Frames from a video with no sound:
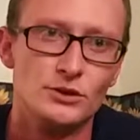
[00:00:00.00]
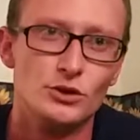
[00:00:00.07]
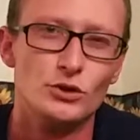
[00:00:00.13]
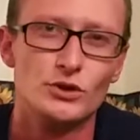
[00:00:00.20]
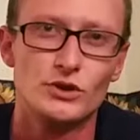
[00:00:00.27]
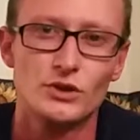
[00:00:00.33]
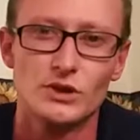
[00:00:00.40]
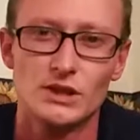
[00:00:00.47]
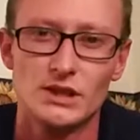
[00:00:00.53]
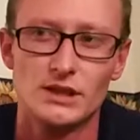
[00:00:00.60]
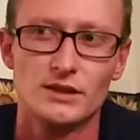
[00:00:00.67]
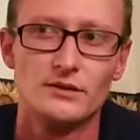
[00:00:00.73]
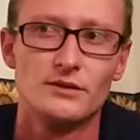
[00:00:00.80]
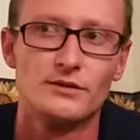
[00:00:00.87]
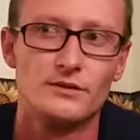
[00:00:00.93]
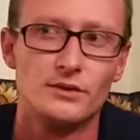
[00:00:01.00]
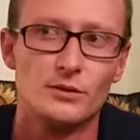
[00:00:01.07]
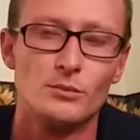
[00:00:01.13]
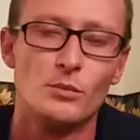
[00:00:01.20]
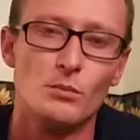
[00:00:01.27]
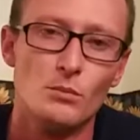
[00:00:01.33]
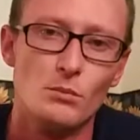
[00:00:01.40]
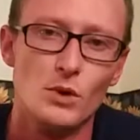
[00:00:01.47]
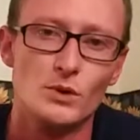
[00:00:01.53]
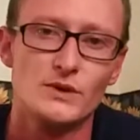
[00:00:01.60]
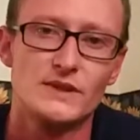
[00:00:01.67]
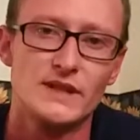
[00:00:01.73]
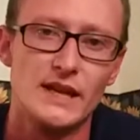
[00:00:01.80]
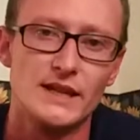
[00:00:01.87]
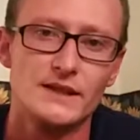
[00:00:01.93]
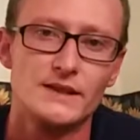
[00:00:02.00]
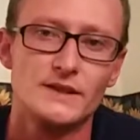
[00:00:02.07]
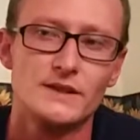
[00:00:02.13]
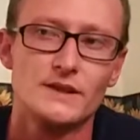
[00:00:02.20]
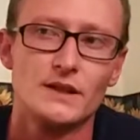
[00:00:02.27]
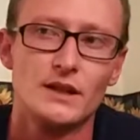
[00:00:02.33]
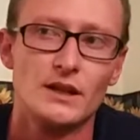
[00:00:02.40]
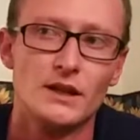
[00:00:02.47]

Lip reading: usually for most tests,